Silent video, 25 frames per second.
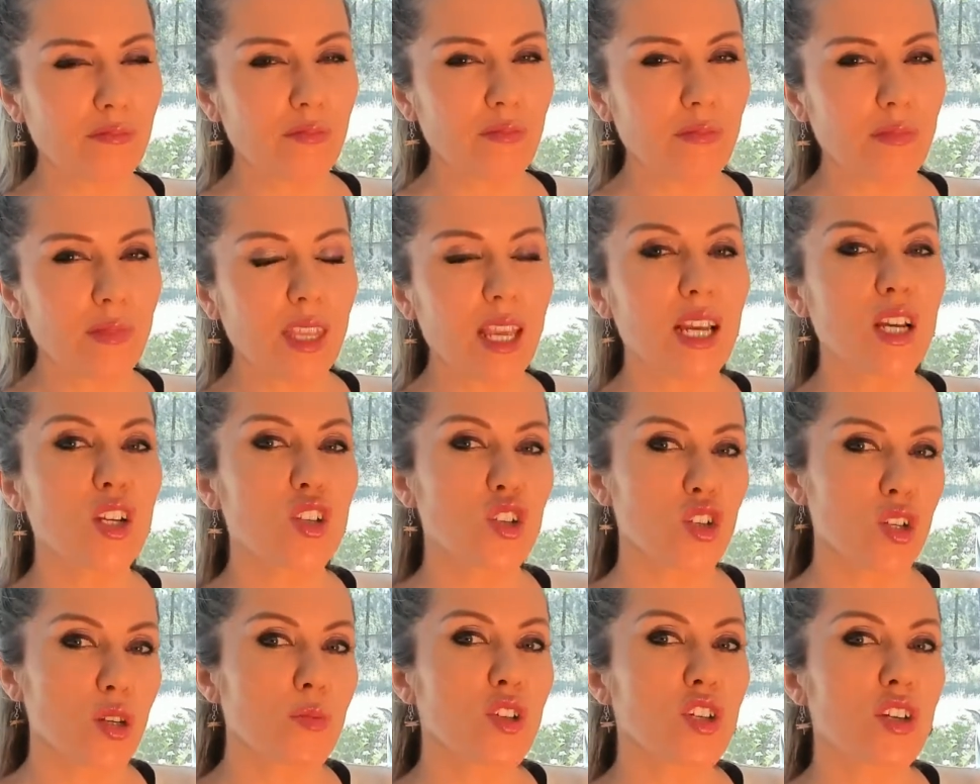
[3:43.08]

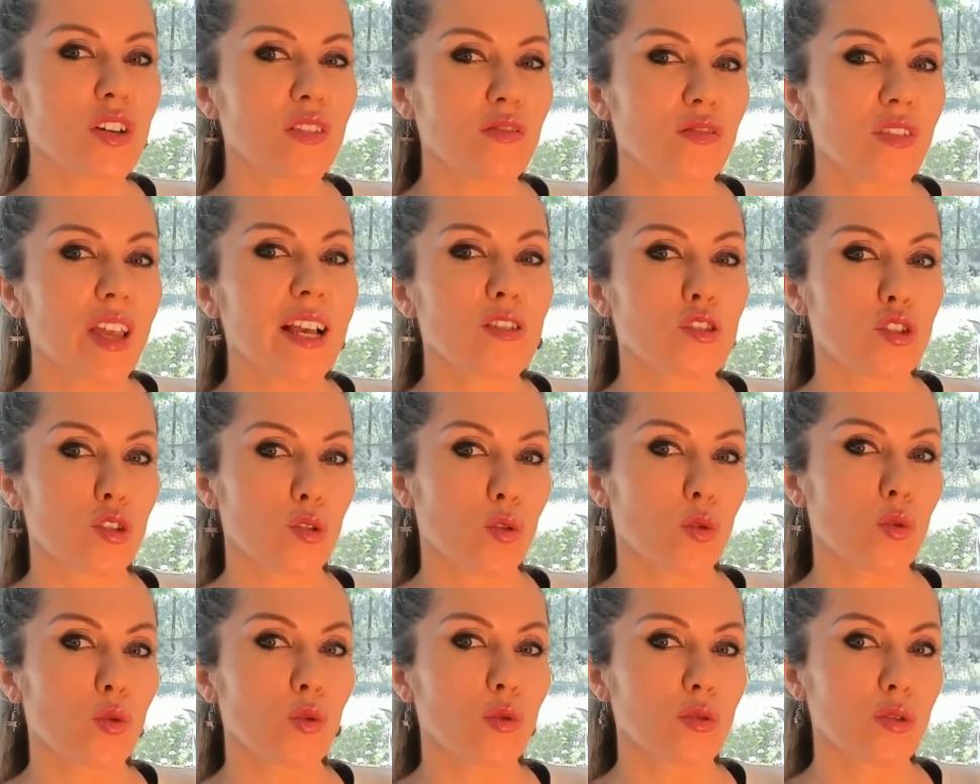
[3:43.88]
Egyptian dance
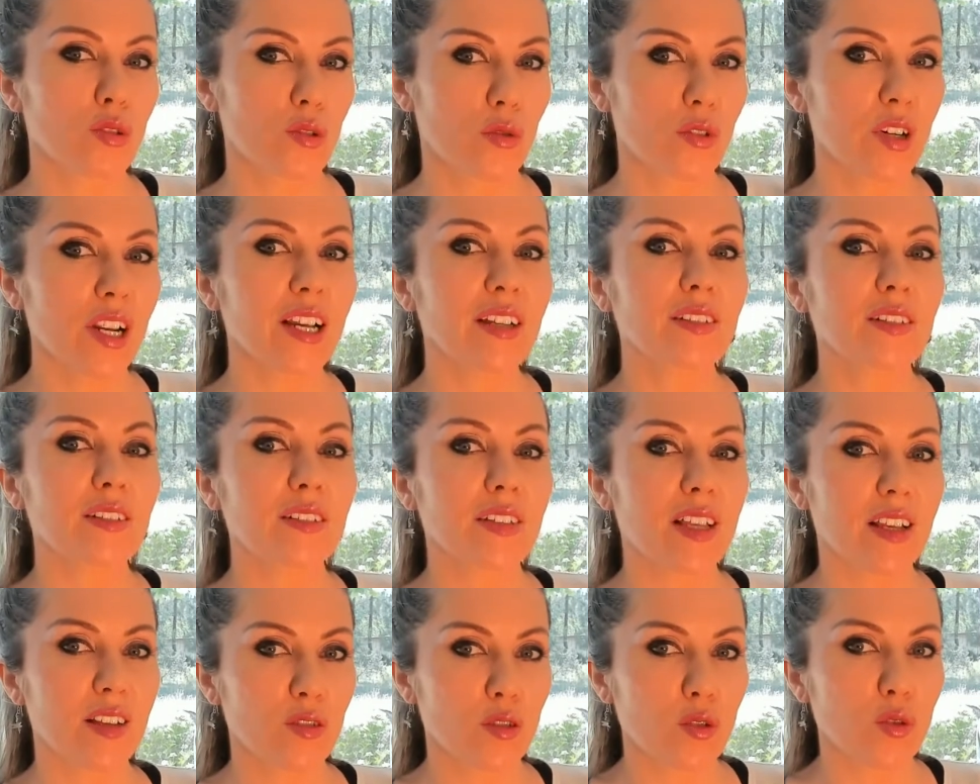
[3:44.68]
schools, Oriental
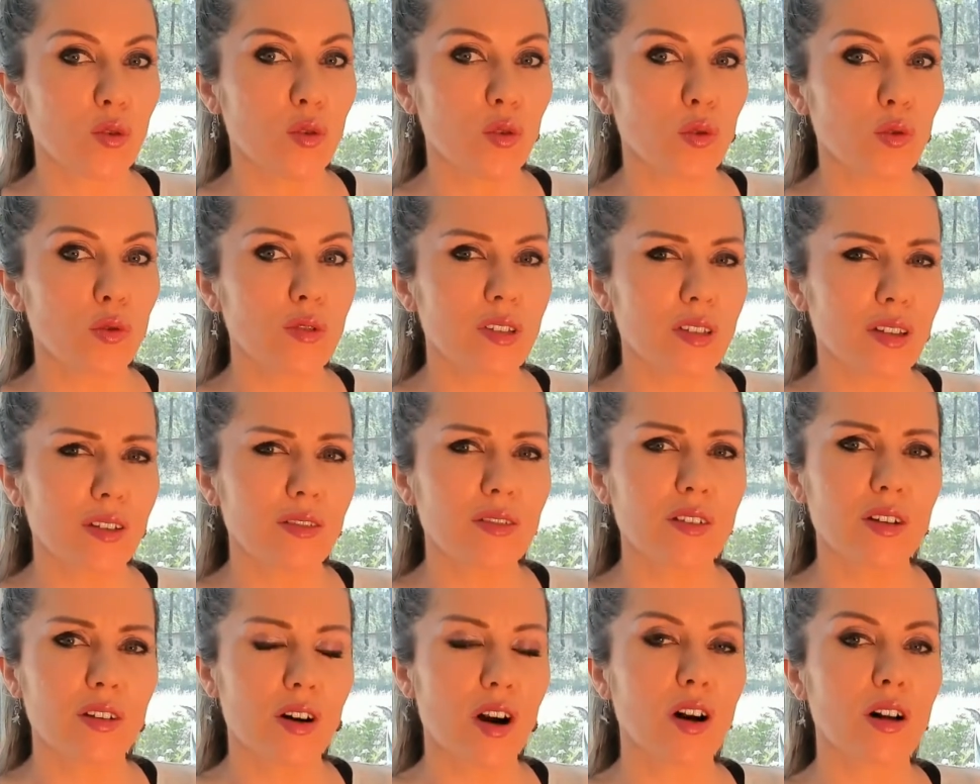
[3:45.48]
dance schools, and
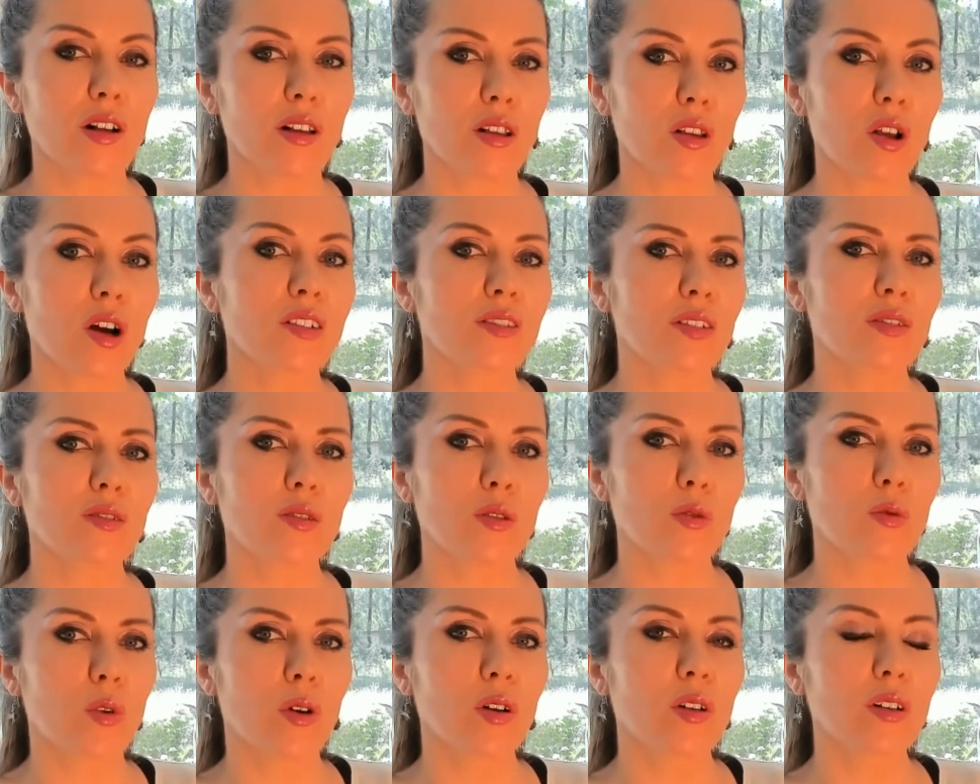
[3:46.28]
there are a lot in the
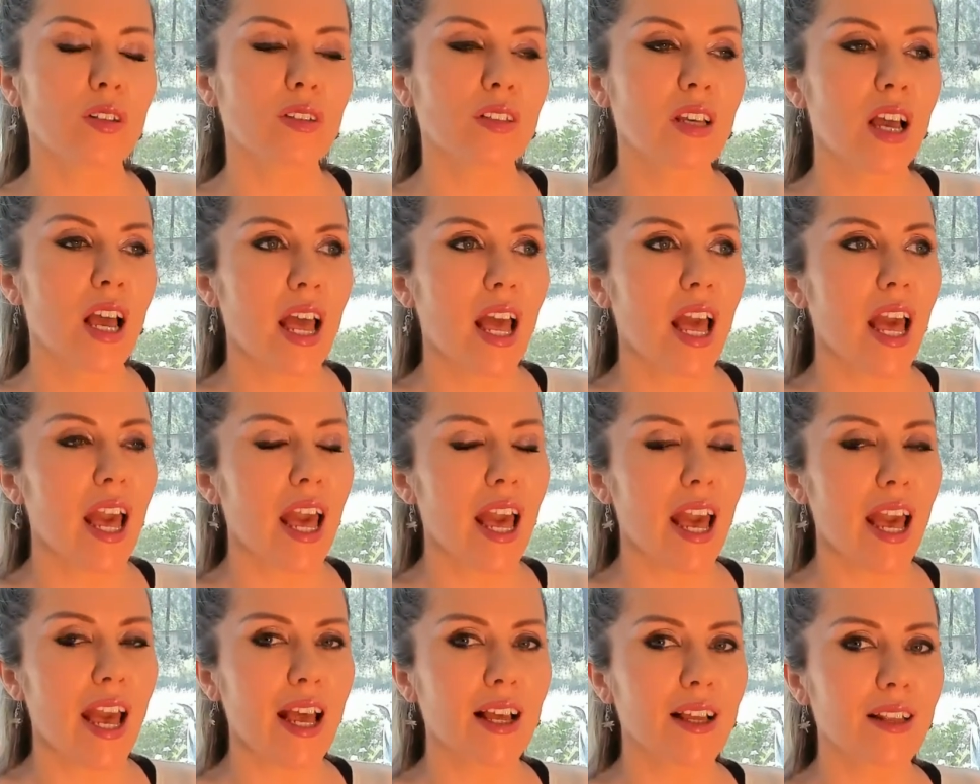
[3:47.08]
world,
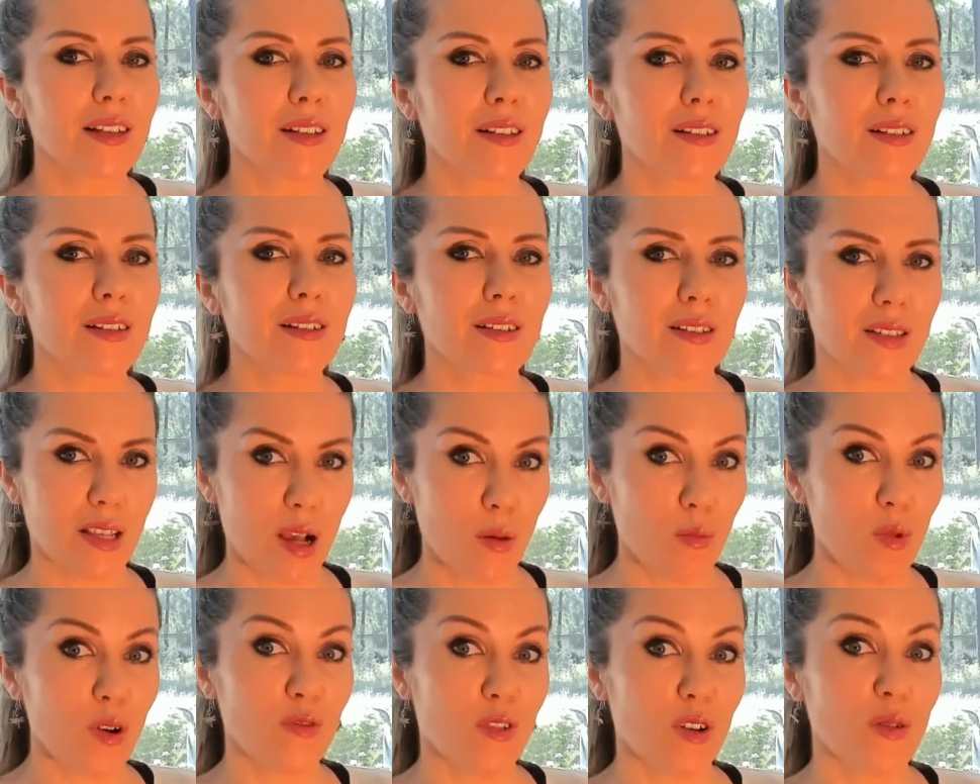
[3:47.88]
and some
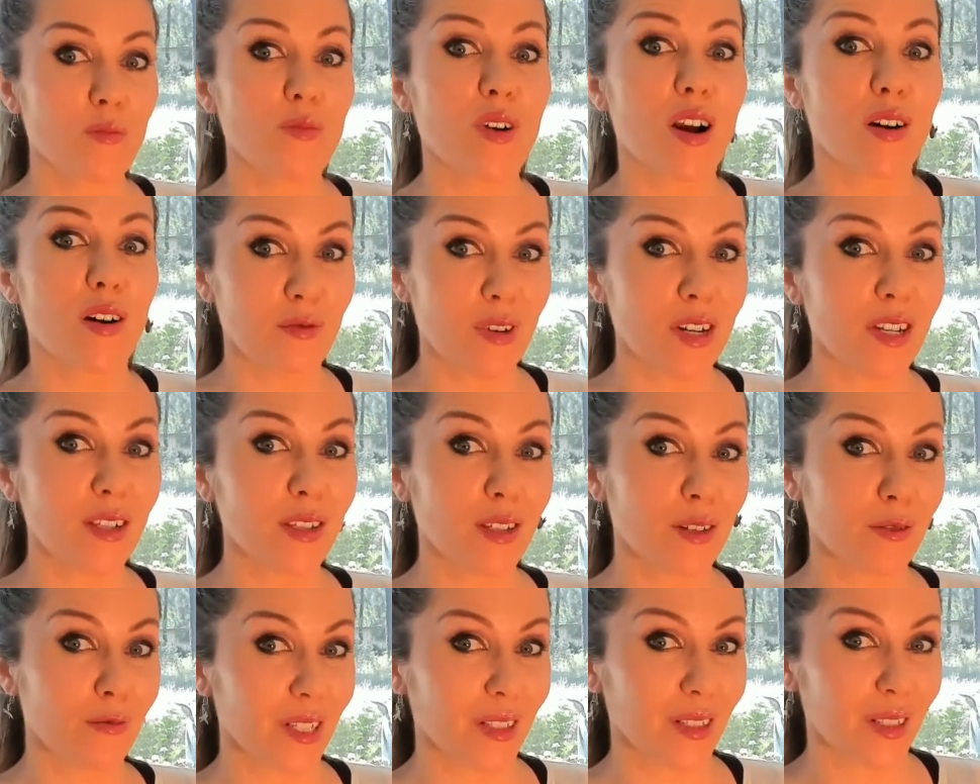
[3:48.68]
of them are
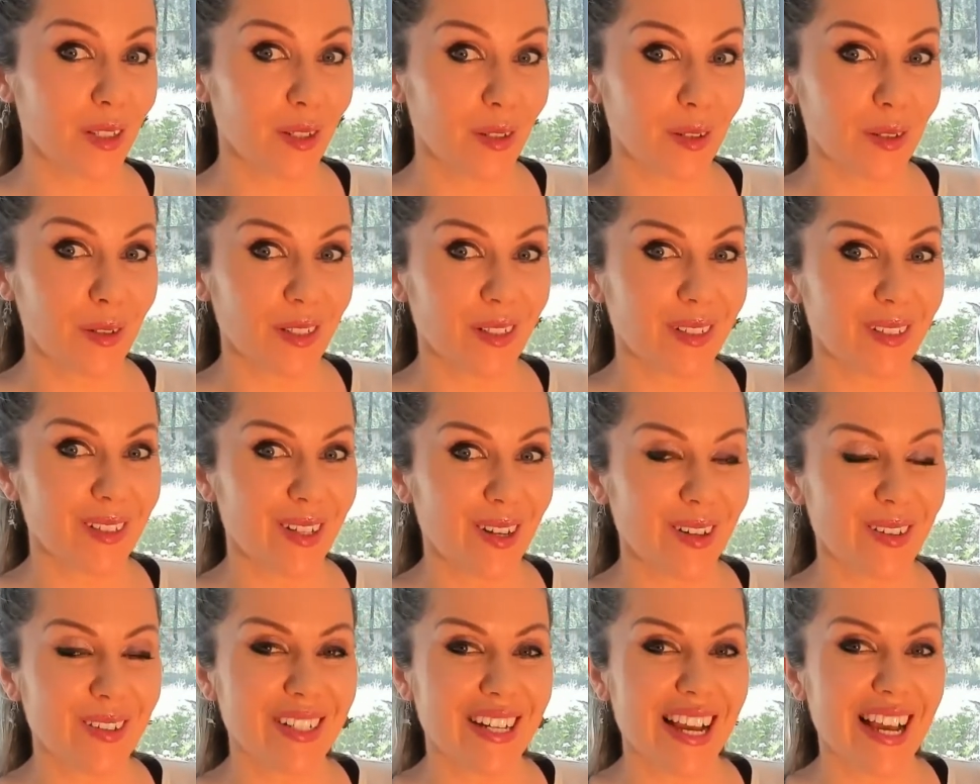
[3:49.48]
really good,
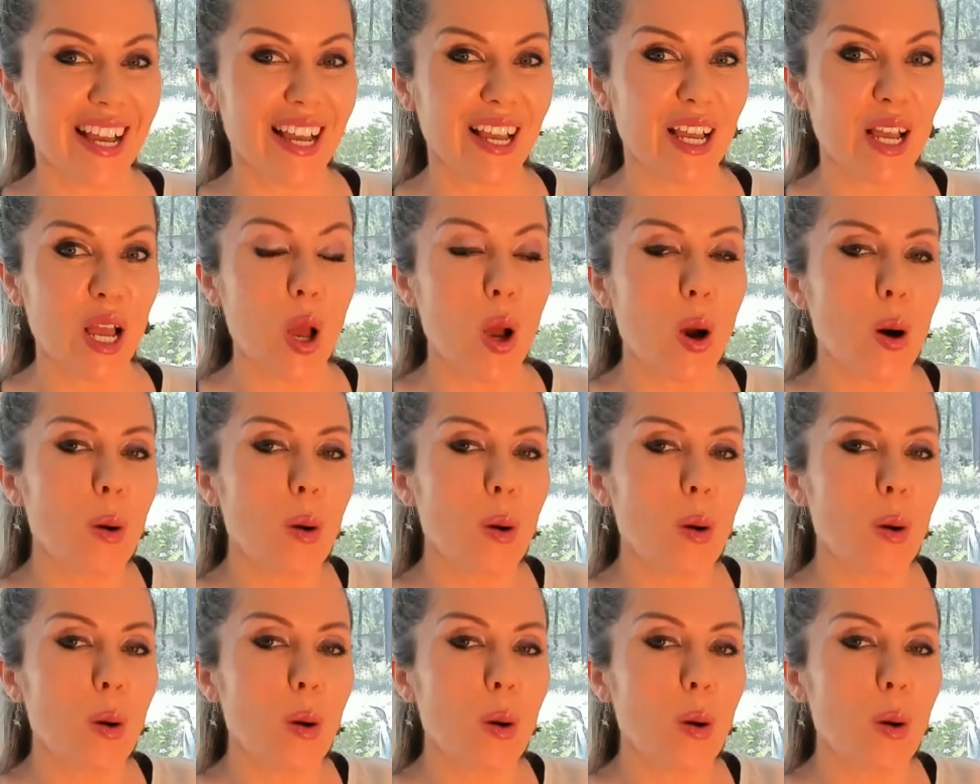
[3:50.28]
okay?